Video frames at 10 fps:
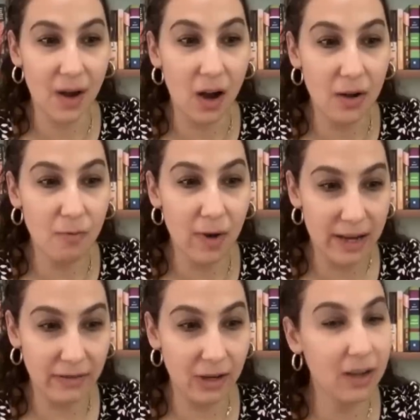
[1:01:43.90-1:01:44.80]

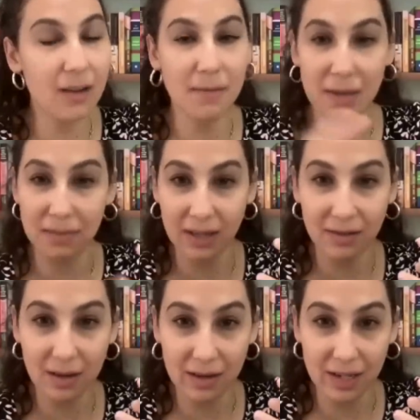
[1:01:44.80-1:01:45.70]
unwavering
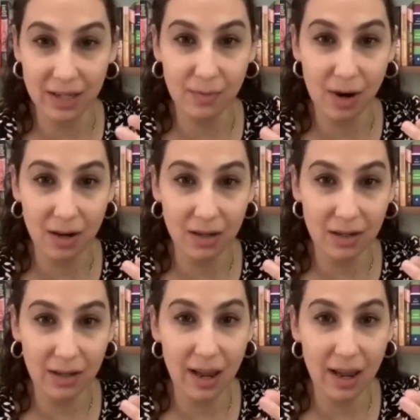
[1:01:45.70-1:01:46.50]
commitment on his part